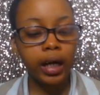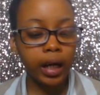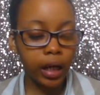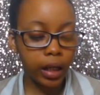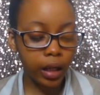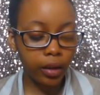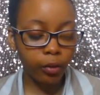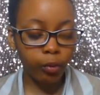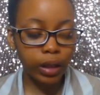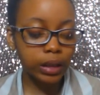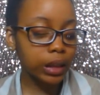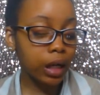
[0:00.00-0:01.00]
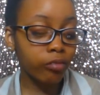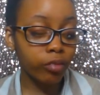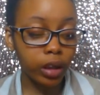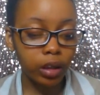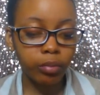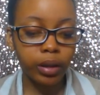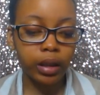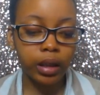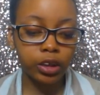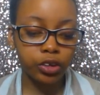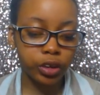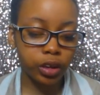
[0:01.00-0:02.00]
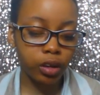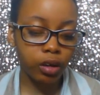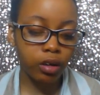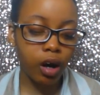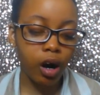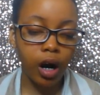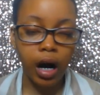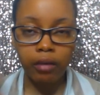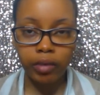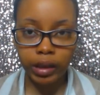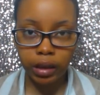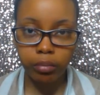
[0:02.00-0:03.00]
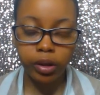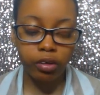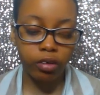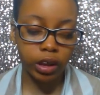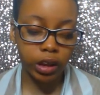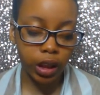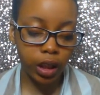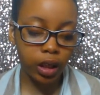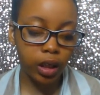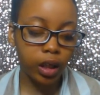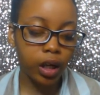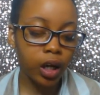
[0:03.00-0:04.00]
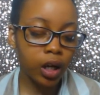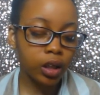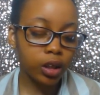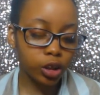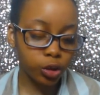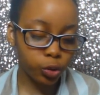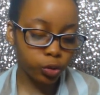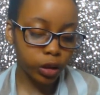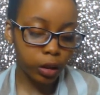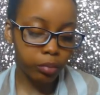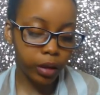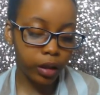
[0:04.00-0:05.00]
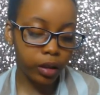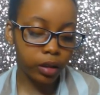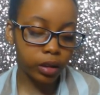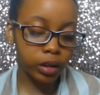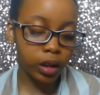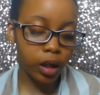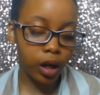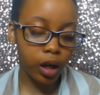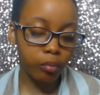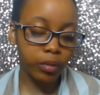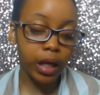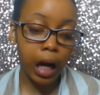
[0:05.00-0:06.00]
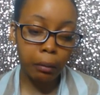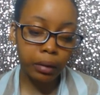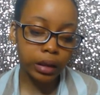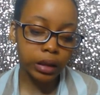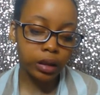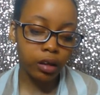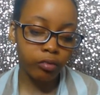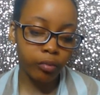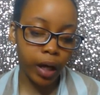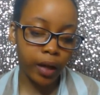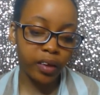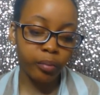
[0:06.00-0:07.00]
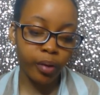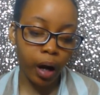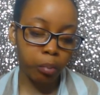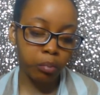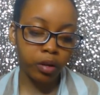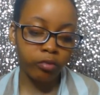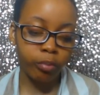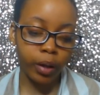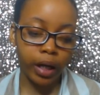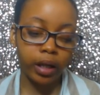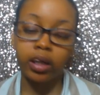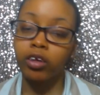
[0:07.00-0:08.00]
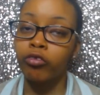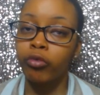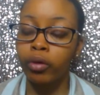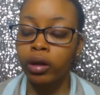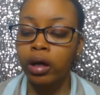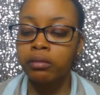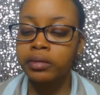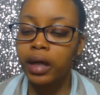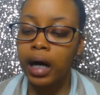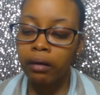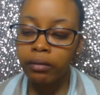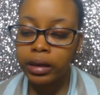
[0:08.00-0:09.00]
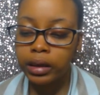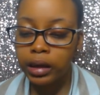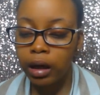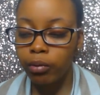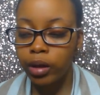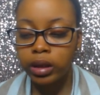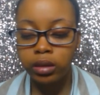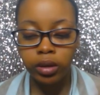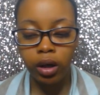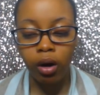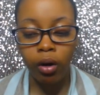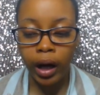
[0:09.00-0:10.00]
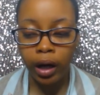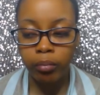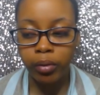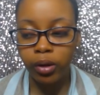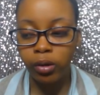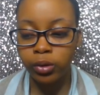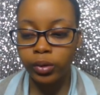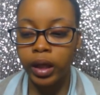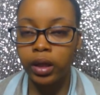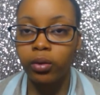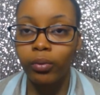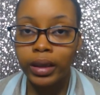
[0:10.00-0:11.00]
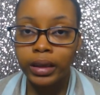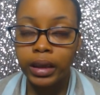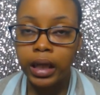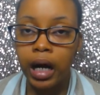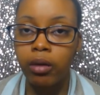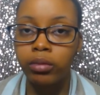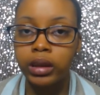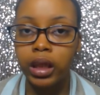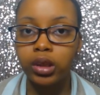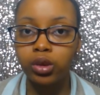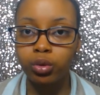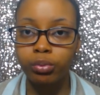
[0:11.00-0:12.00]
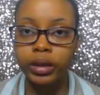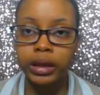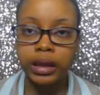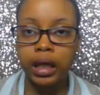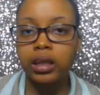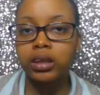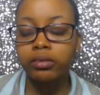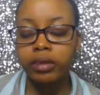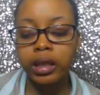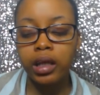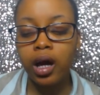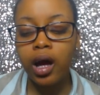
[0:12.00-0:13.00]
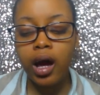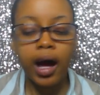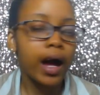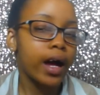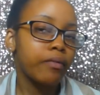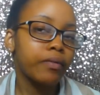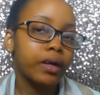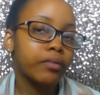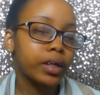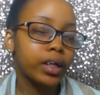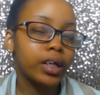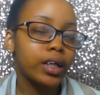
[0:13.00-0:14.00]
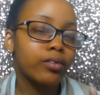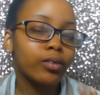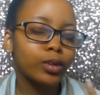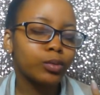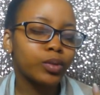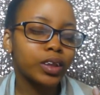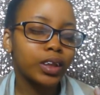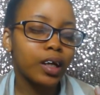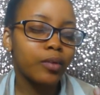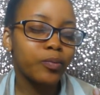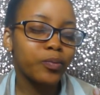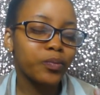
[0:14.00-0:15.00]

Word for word: And the ones that I've really been interested in are obviously Mere Christianity, the Screwtape Letters, um, The Abolition of Man, The Problem of Pain, and The Four Loves. Obviously, I wanted to read all eight, but those are like the ones that I was like super excited to read. I have not read any of those books yet.